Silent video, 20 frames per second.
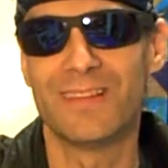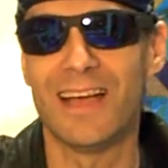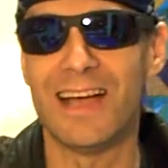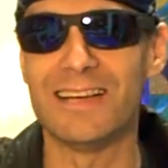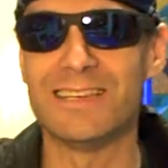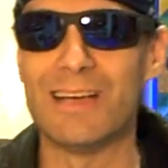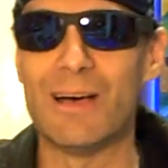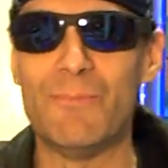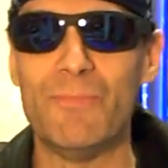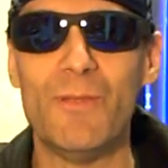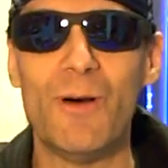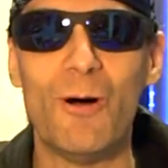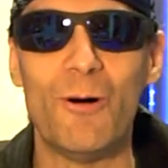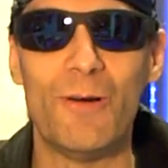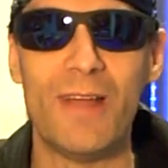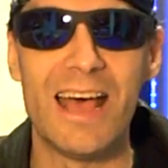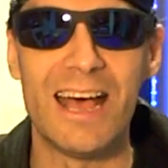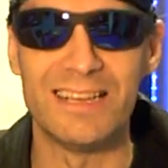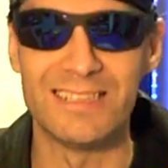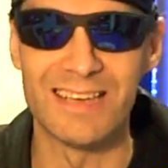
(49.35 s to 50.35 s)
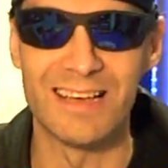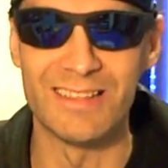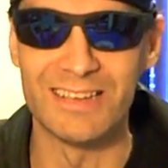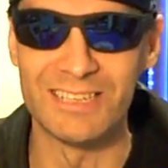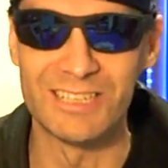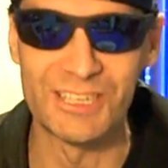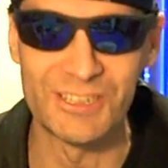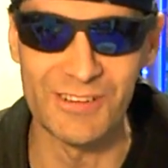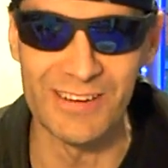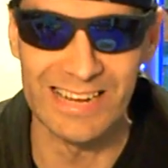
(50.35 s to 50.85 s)
as I'm known as on
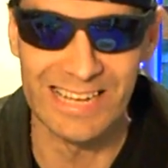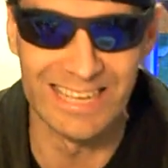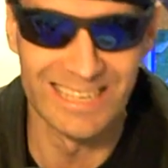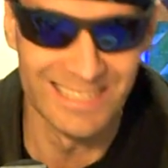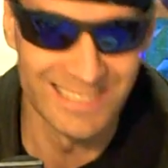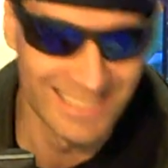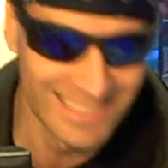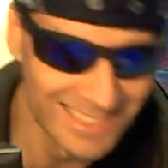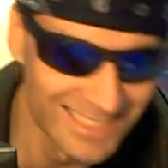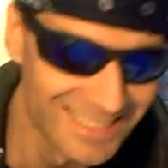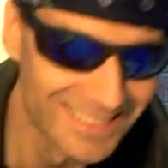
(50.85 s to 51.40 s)
the streets.